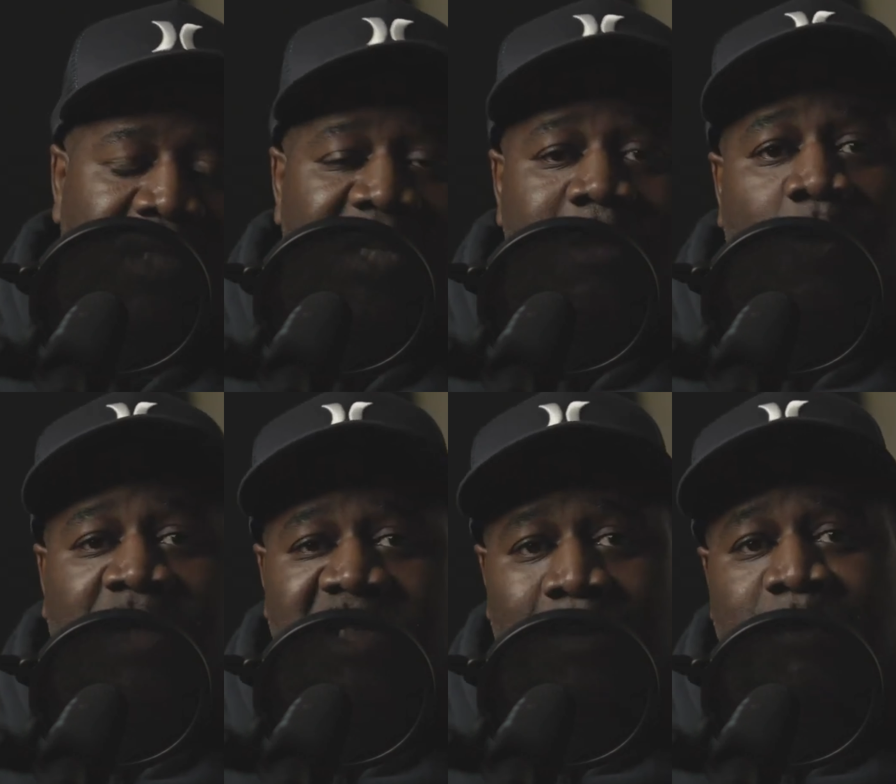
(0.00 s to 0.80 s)
this one
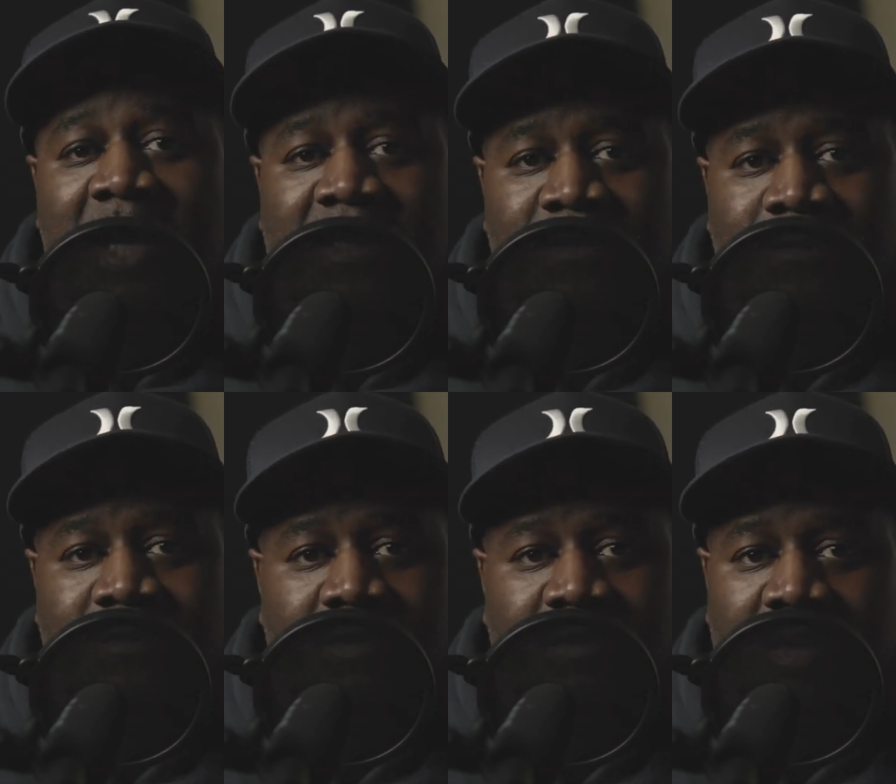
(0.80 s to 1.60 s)
is subjective.
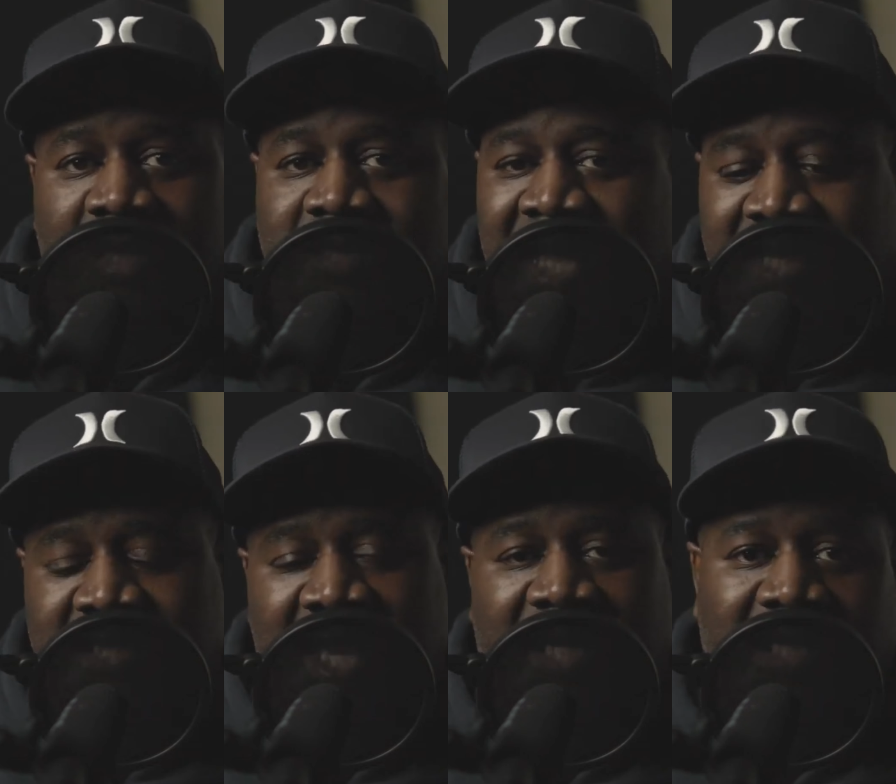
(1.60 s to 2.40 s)
It's not
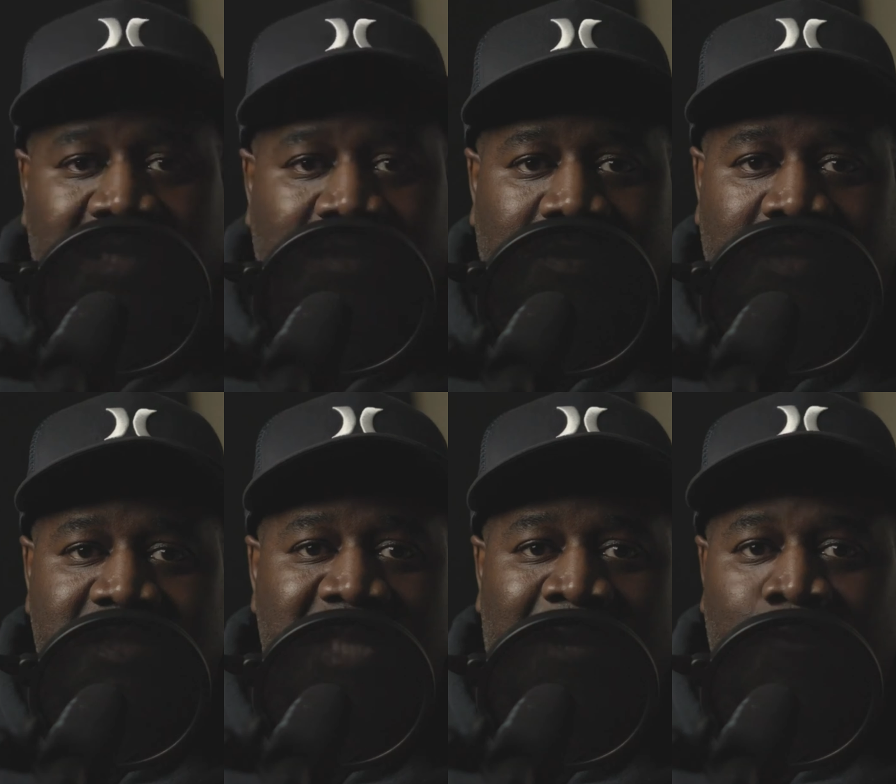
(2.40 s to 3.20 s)
techie. It's
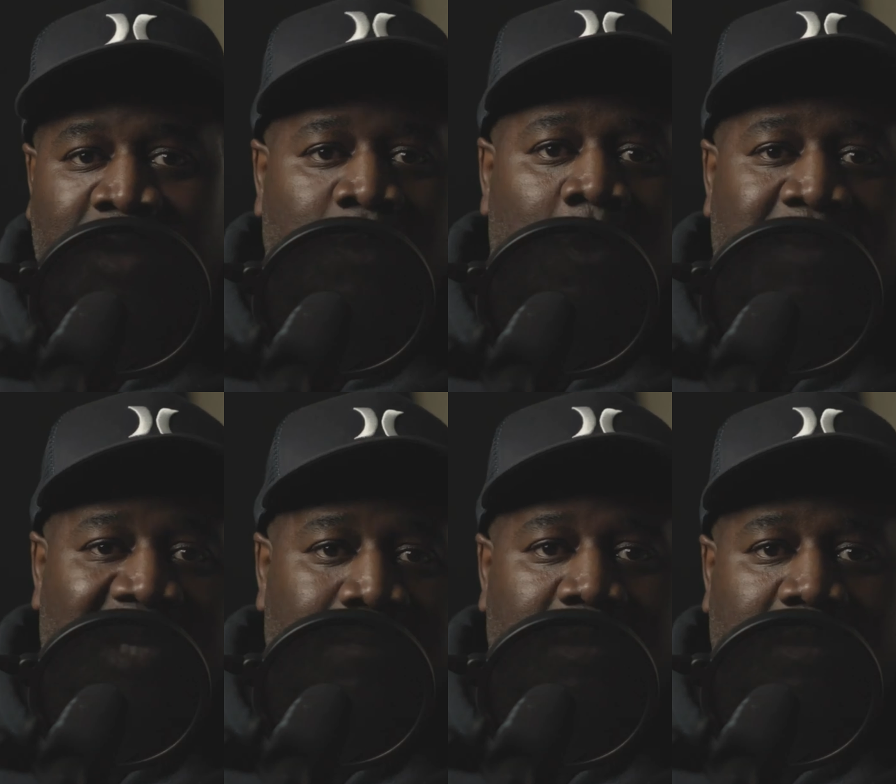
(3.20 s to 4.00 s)
not written on
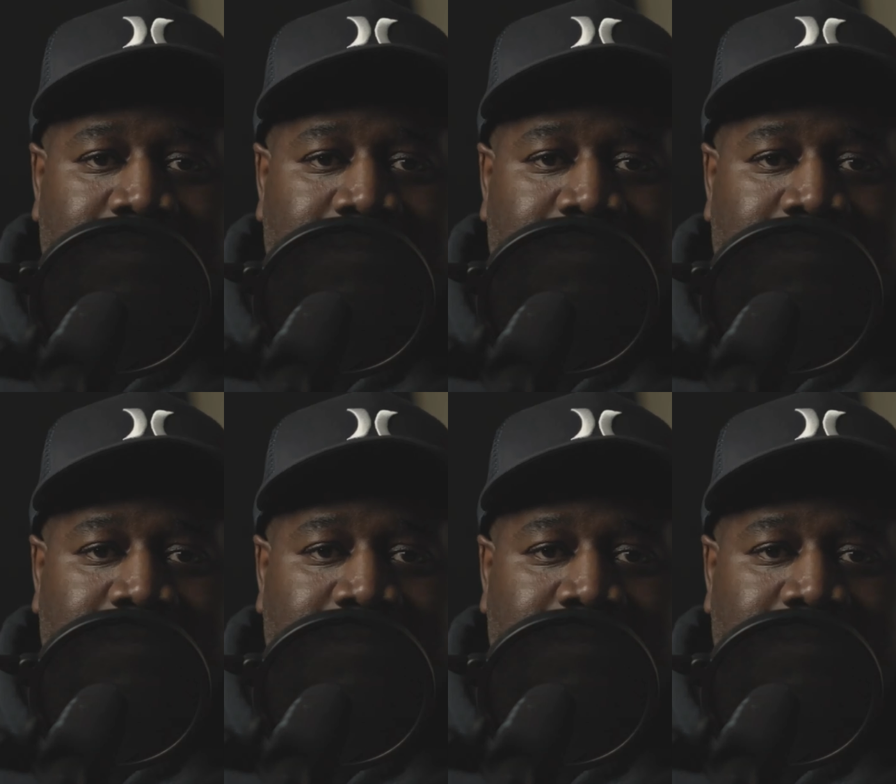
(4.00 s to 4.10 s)
paper.